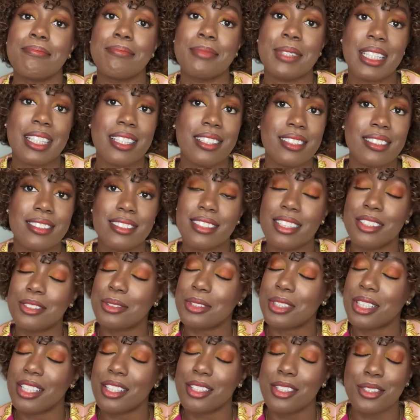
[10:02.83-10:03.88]
because that's what
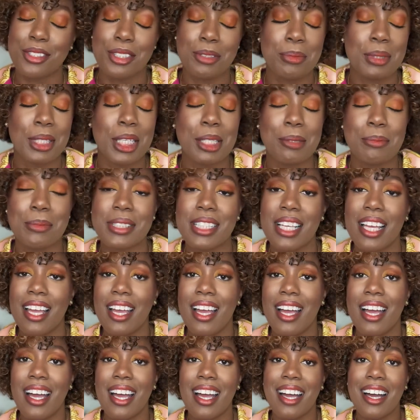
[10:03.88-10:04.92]
you gotta do sometimes.
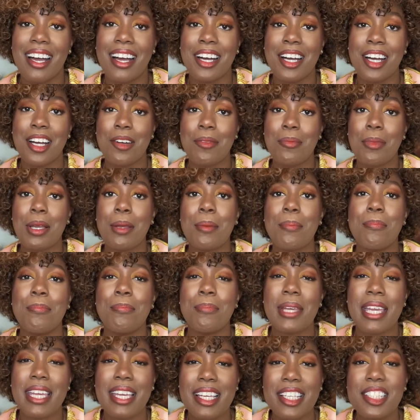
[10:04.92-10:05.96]
My
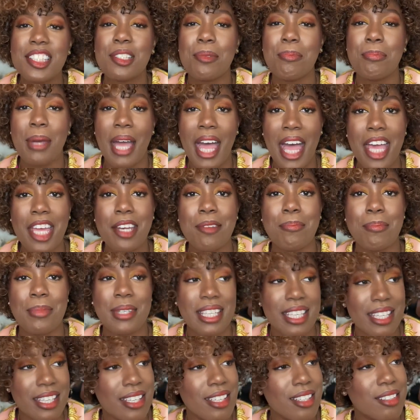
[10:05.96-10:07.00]
biggest pet
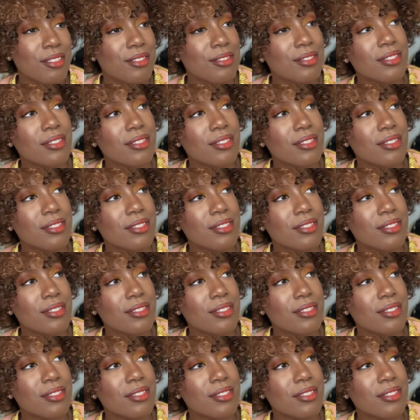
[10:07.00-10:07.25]
peeve.